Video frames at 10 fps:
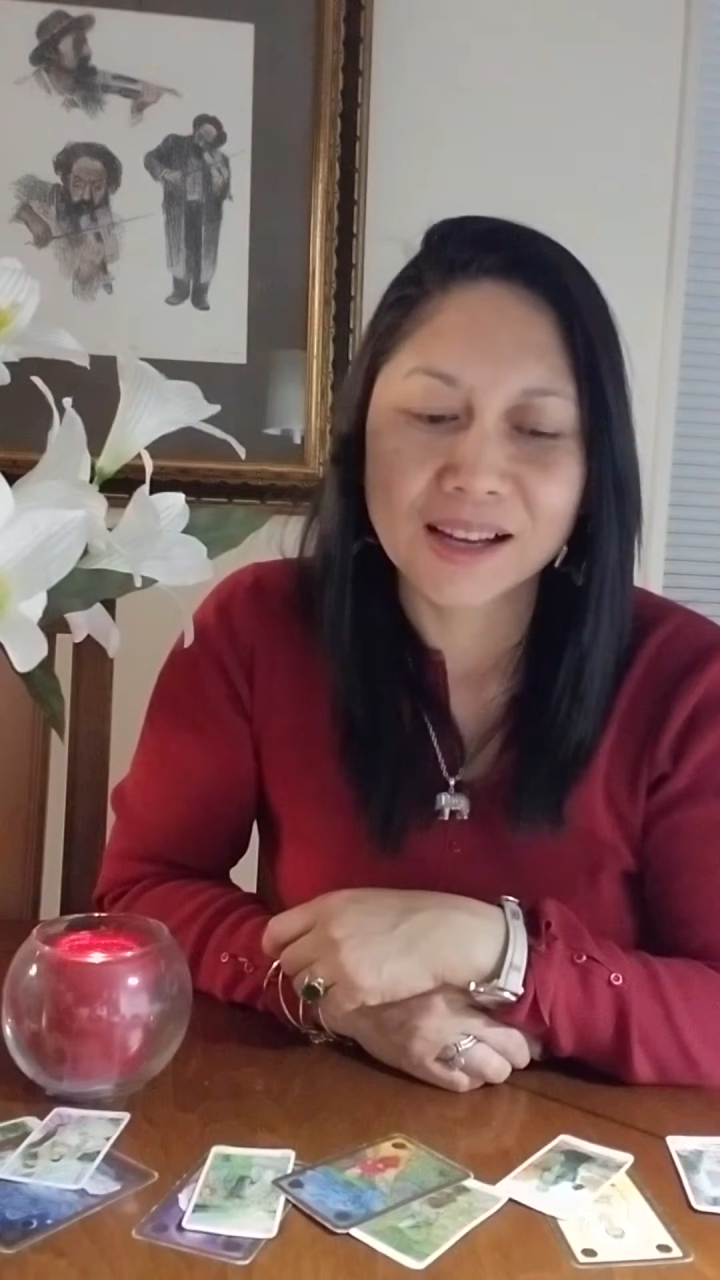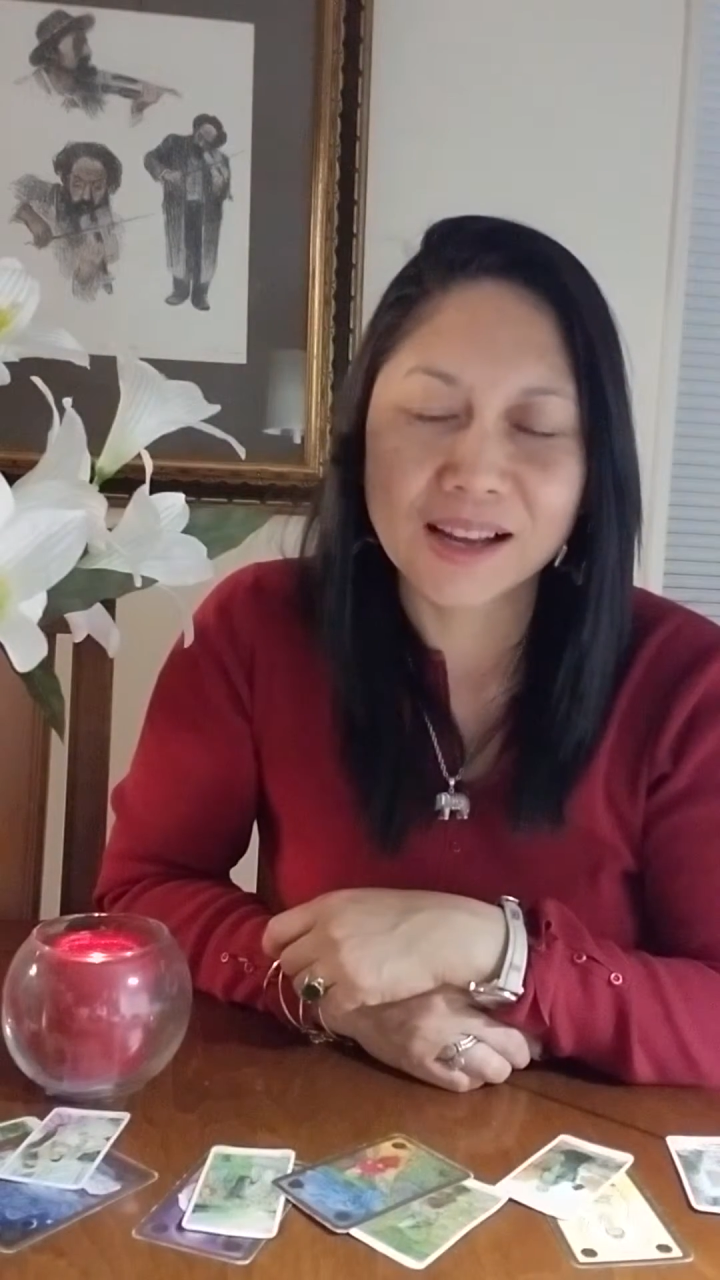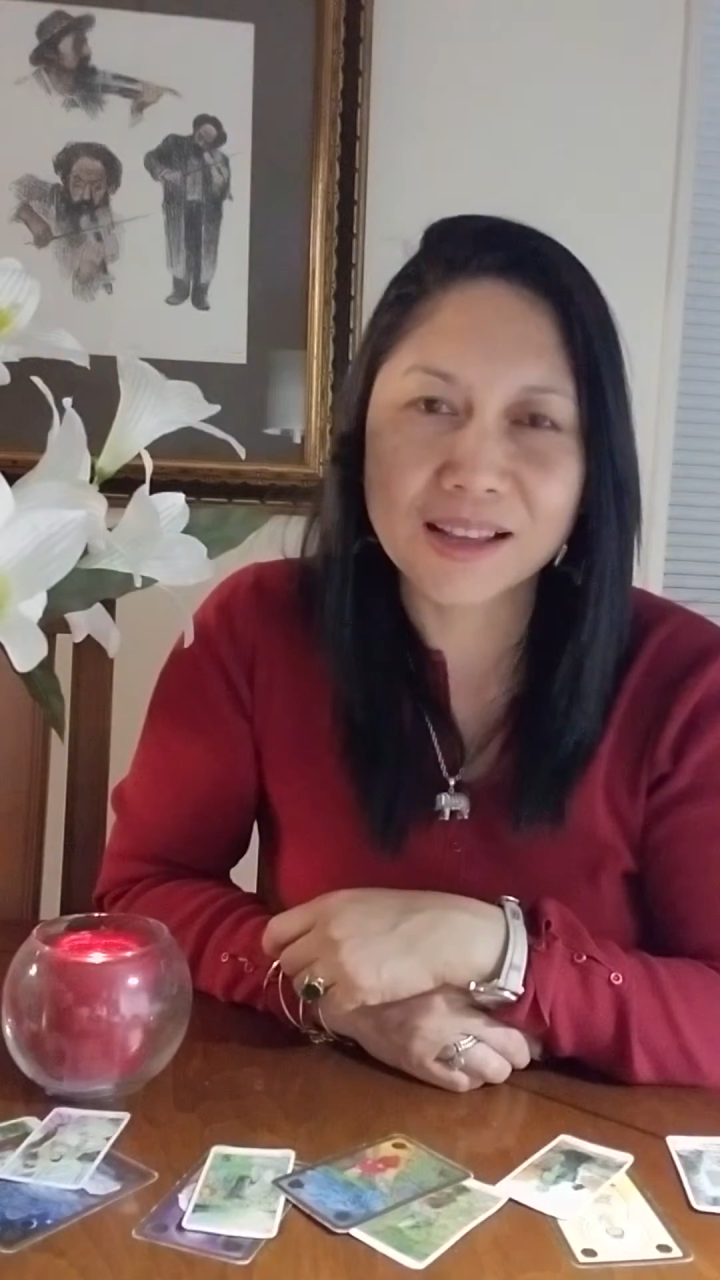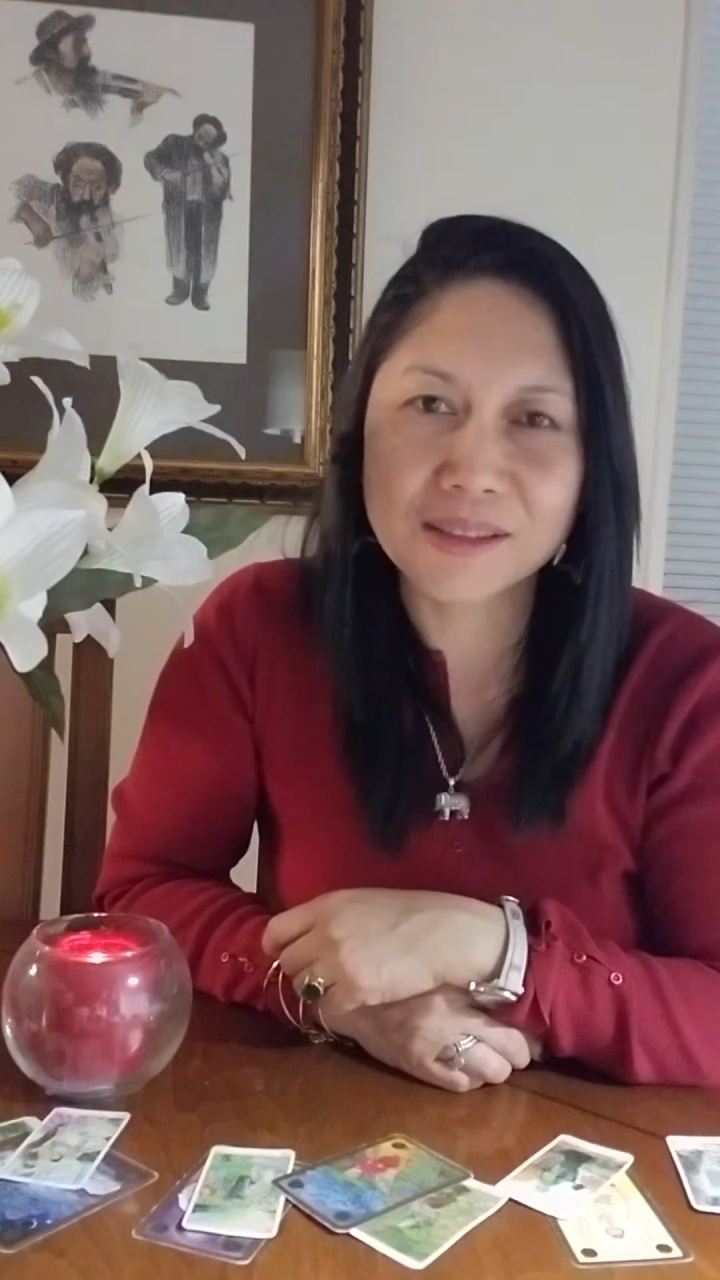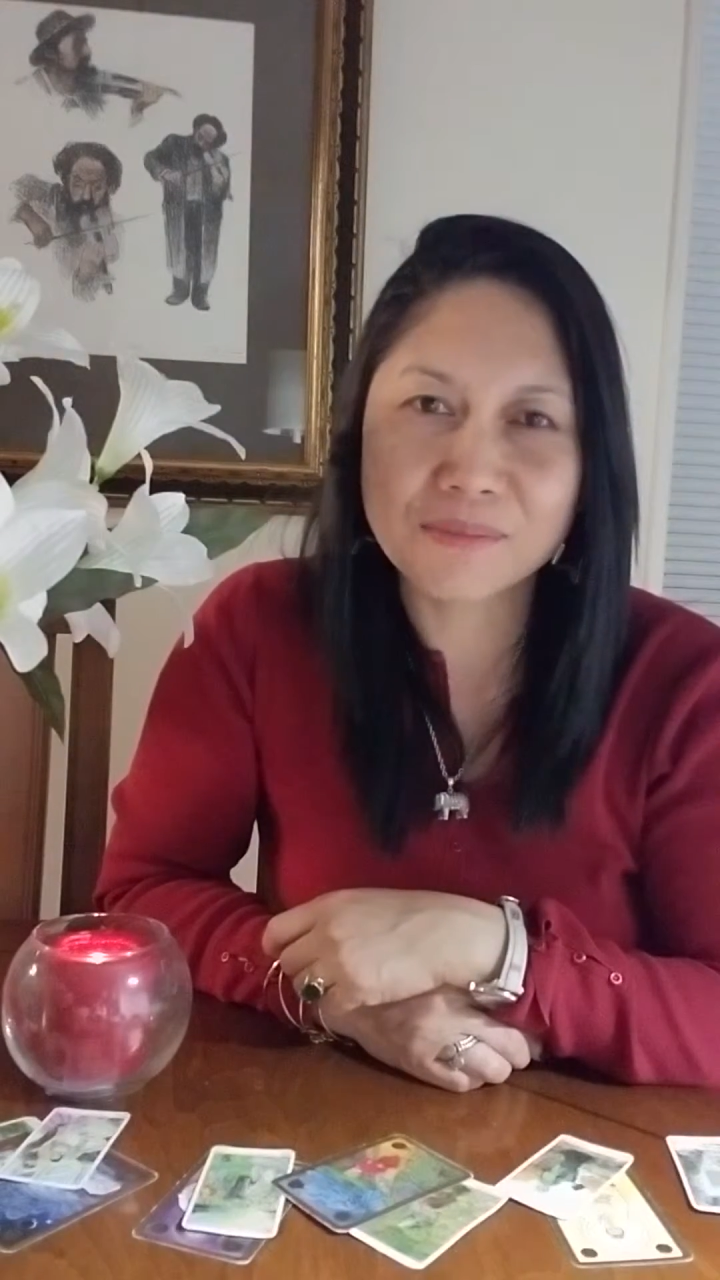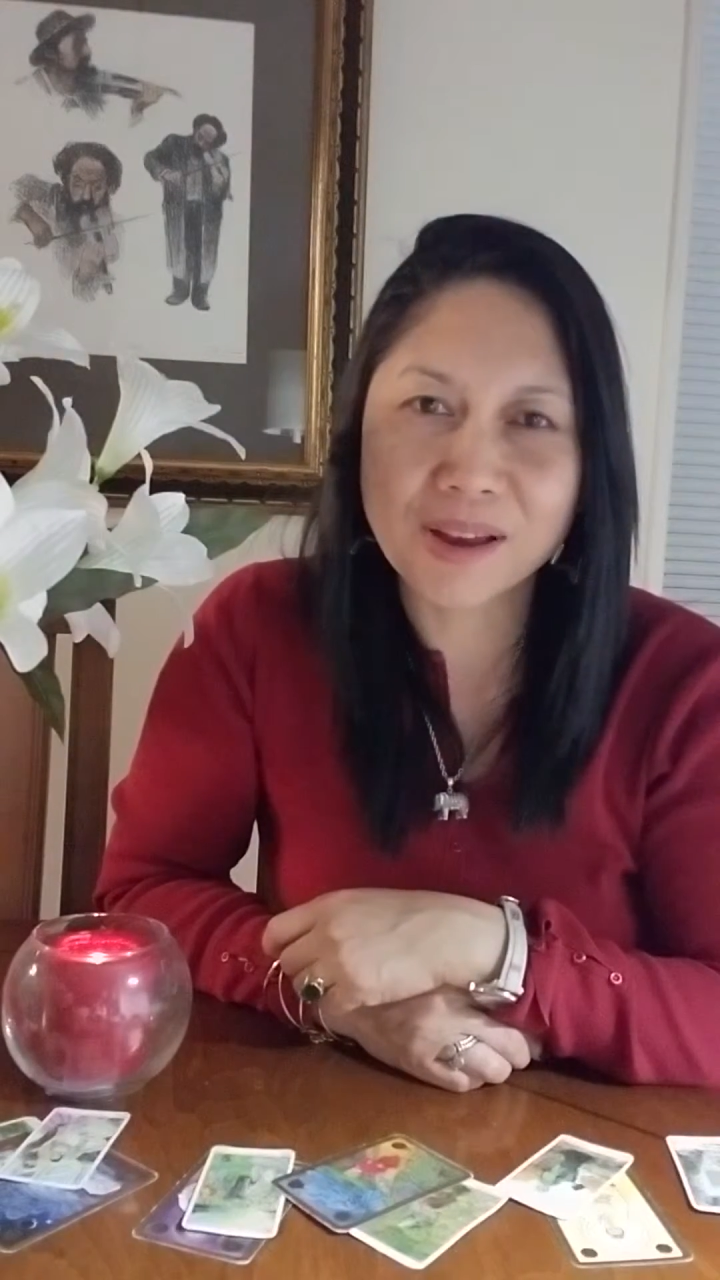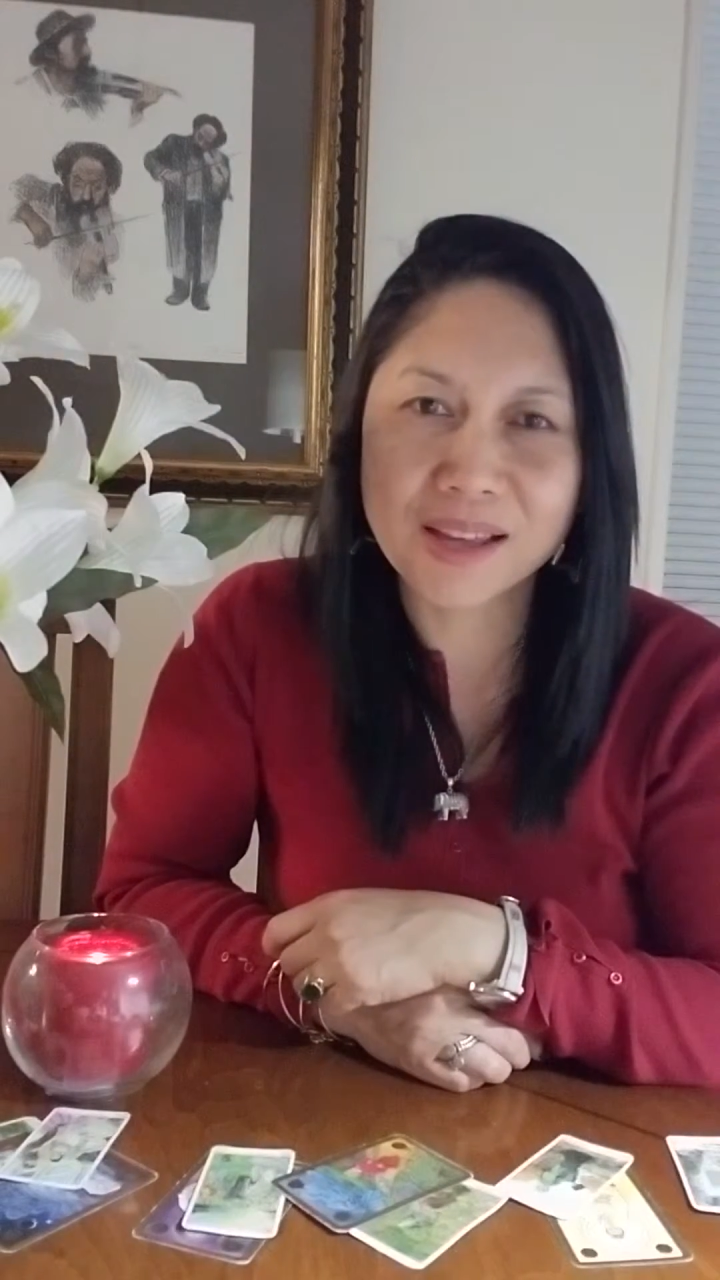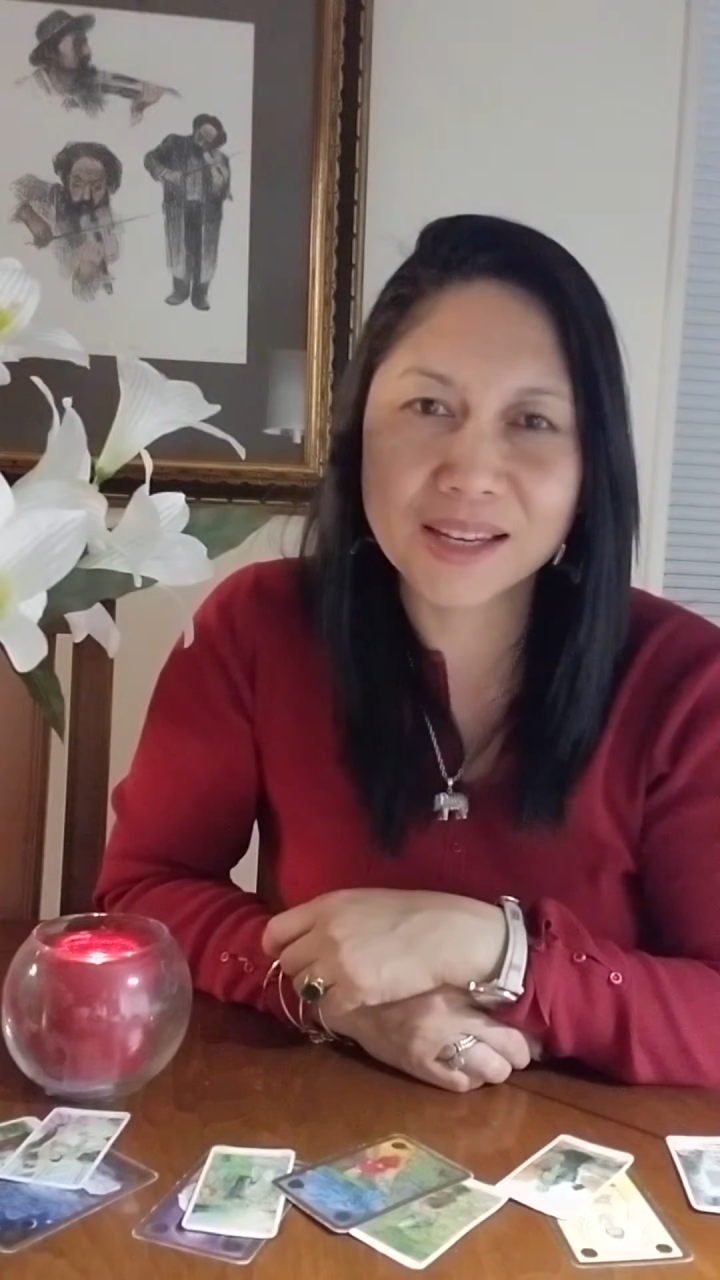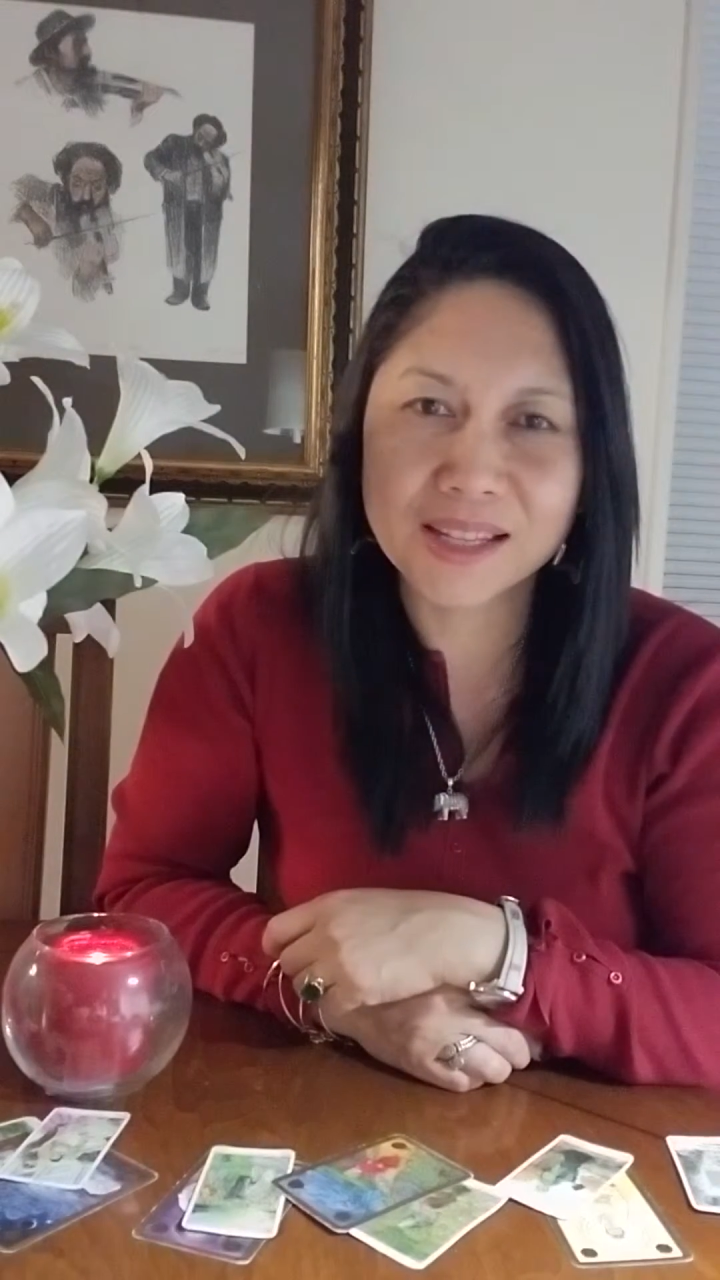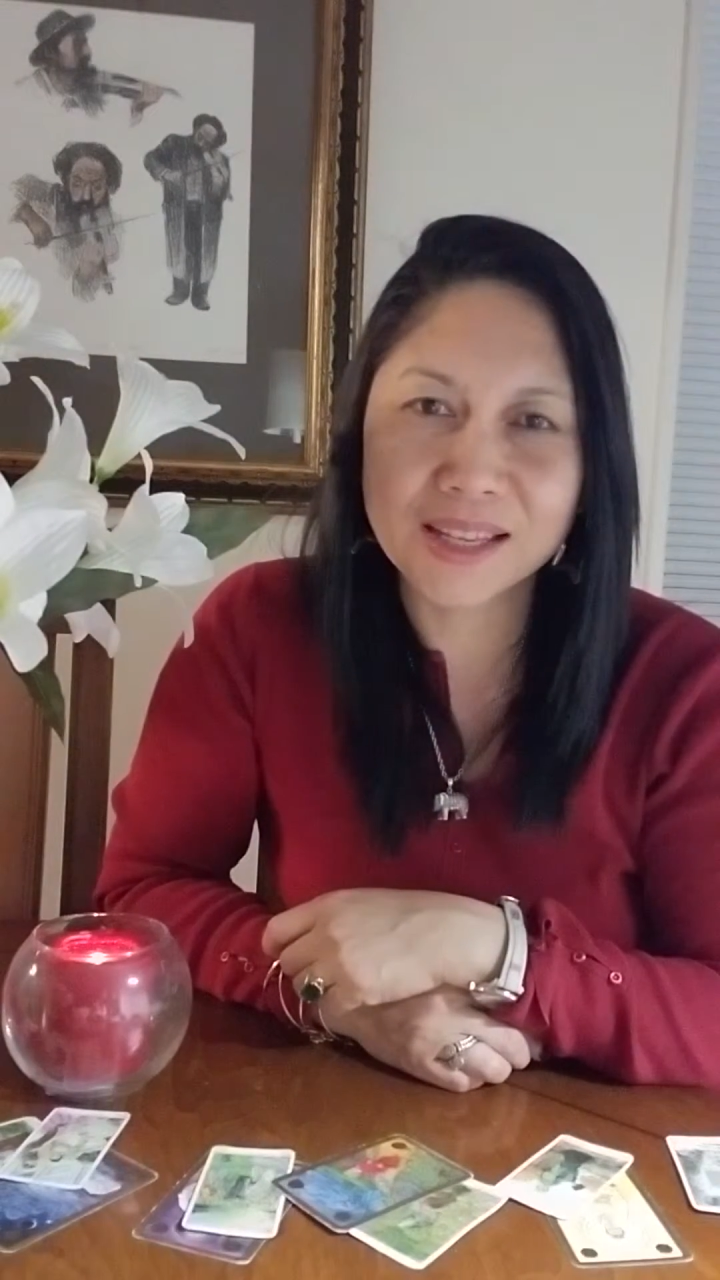Are the money